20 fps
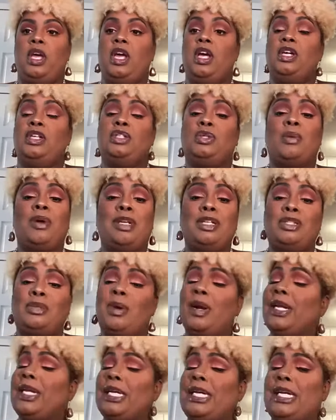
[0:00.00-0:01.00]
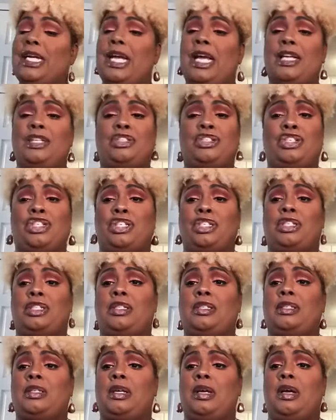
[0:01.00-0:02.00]
2020 has just,
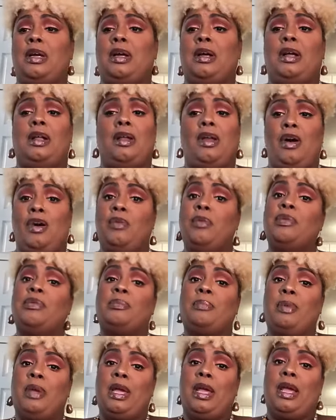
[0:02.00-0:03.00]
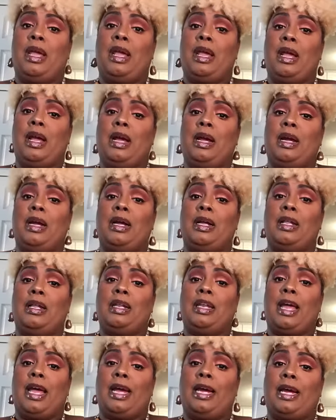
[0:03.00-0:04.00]
along with being
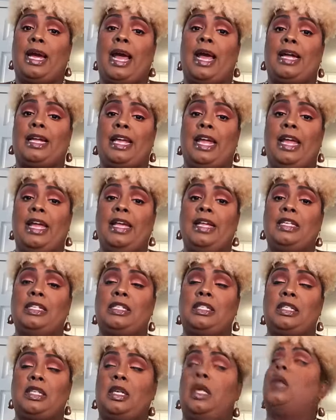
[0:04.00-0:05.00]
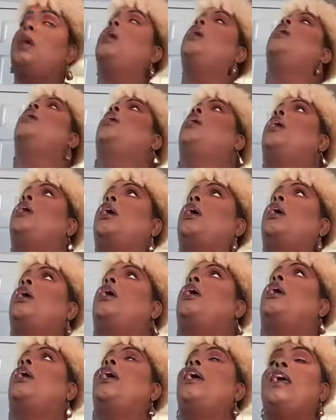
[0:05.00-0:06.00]
like I can't,
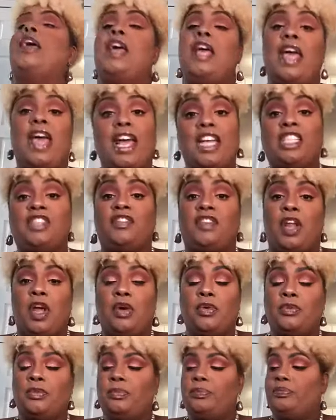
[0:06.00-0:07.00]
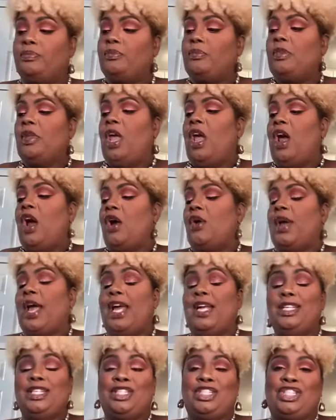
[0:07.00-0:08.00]
has flown.
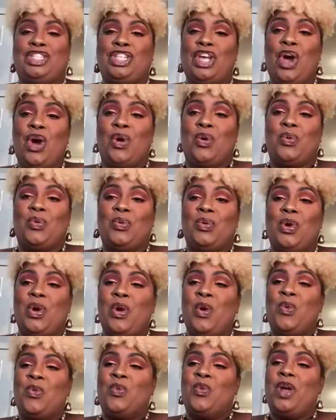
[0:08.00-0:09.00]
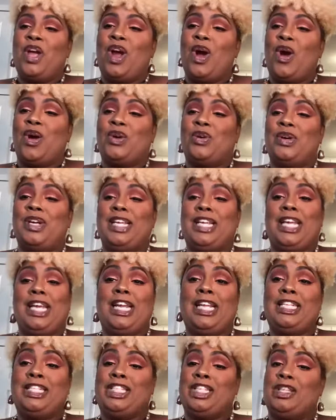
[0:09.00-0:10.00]
Okay, so we are going to
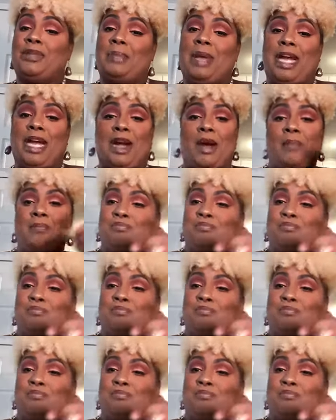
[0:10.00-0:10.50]
get into the makeup.